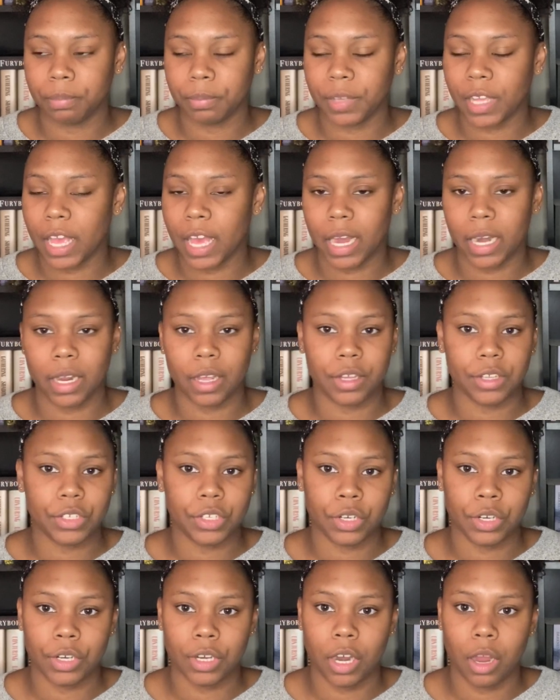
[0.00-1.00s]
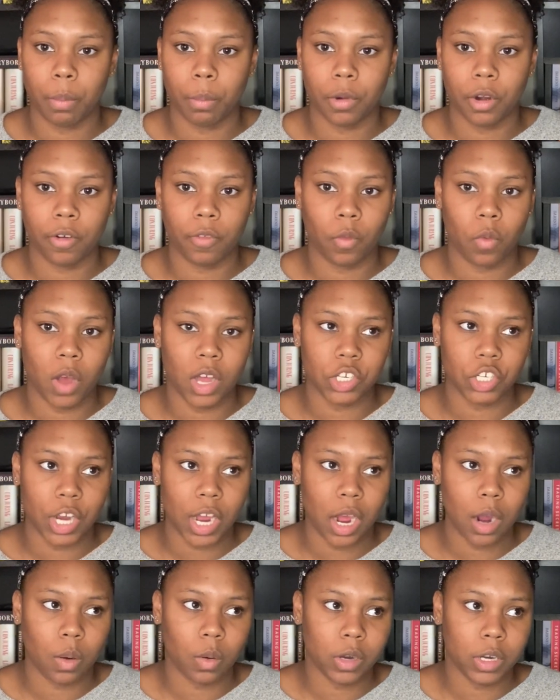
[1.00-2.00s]
getting a certain number of watch
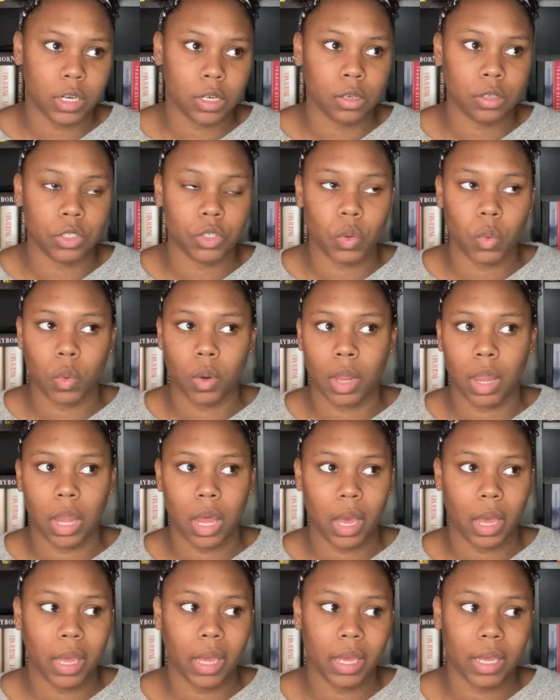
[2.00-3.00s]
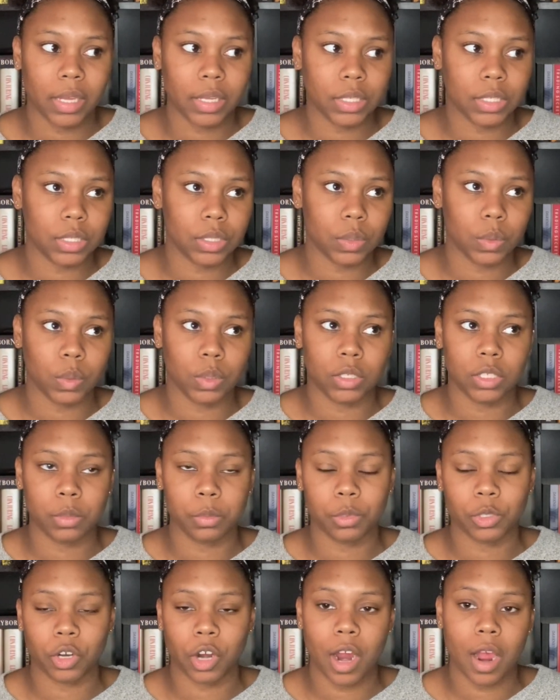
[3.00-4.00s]
hours or likes or
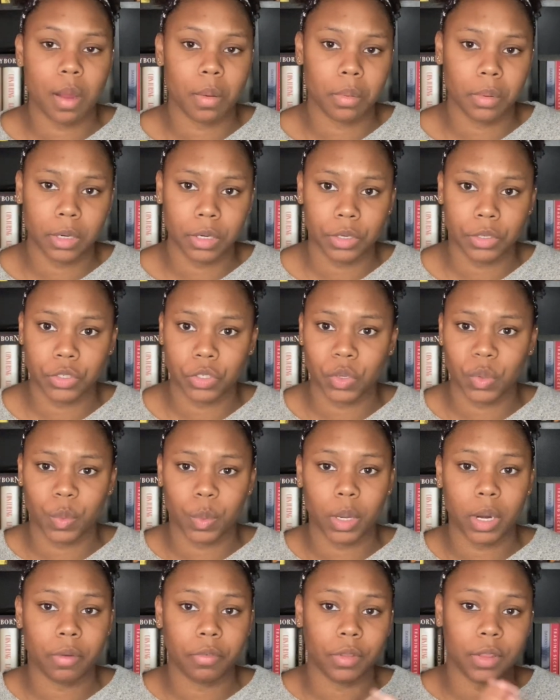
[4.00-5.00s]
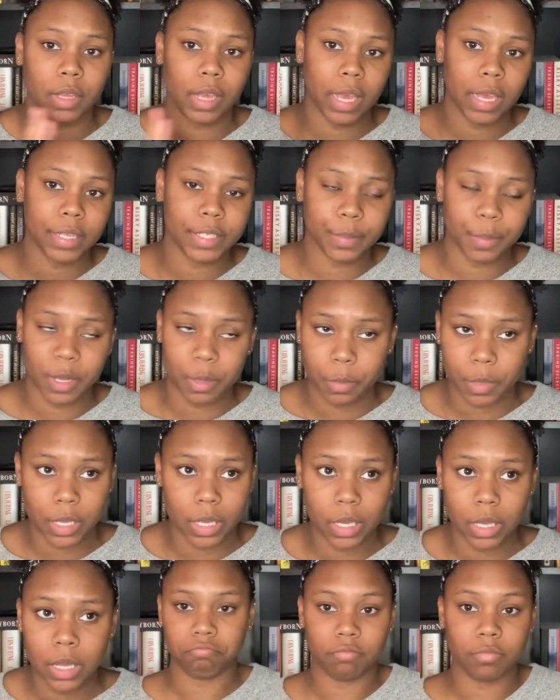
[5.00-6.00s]
subscribers or whatever the case may
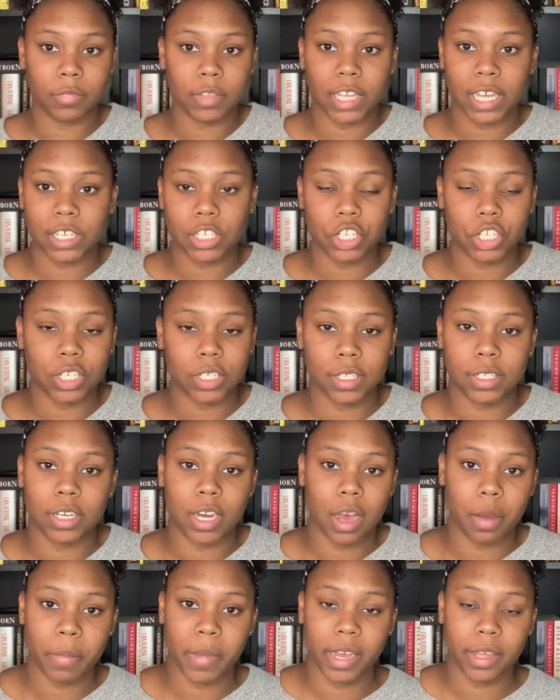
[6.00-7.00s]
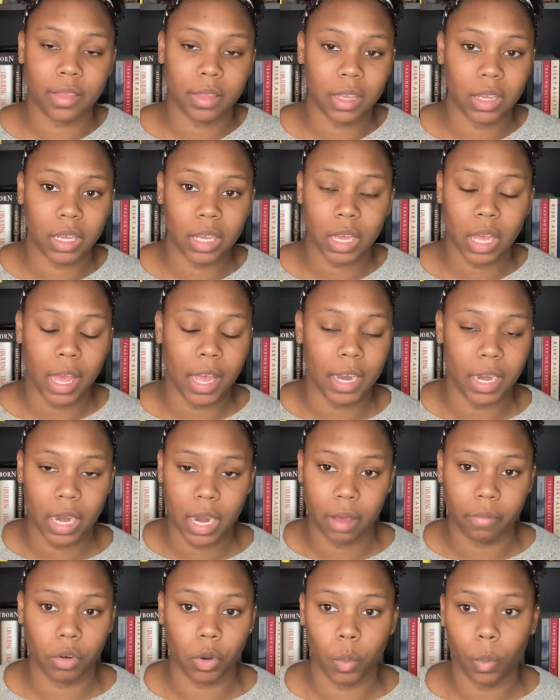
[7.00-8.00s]
be. That's just not my thing. It
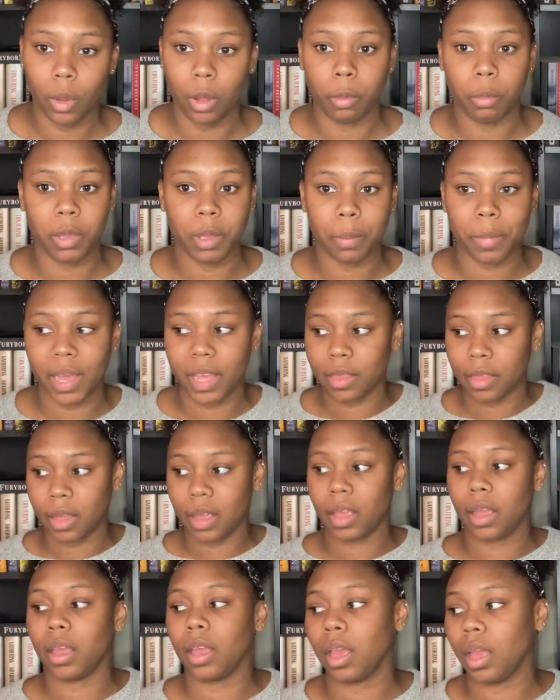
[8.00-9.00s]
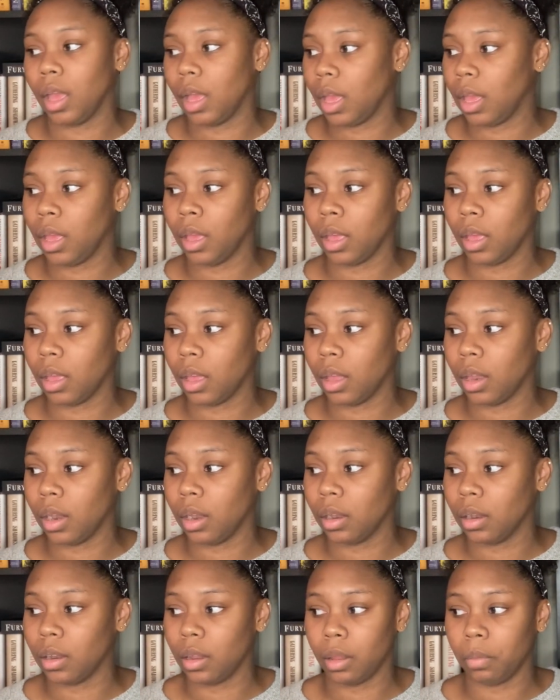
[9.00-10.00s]
never will be my thing,
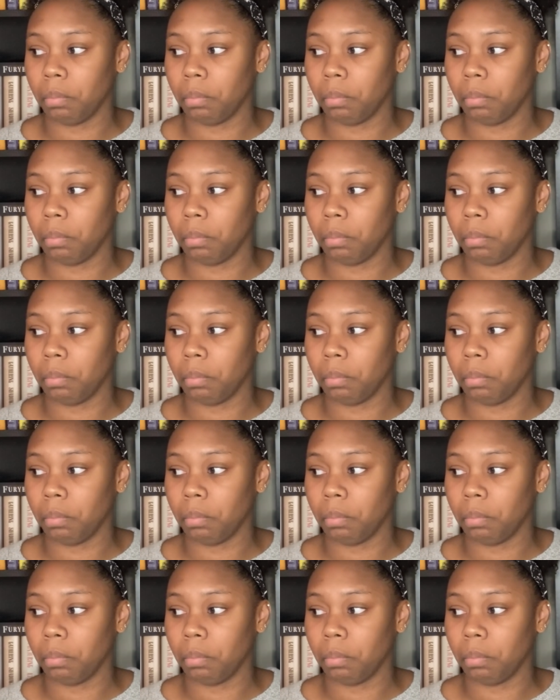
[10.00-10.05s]
and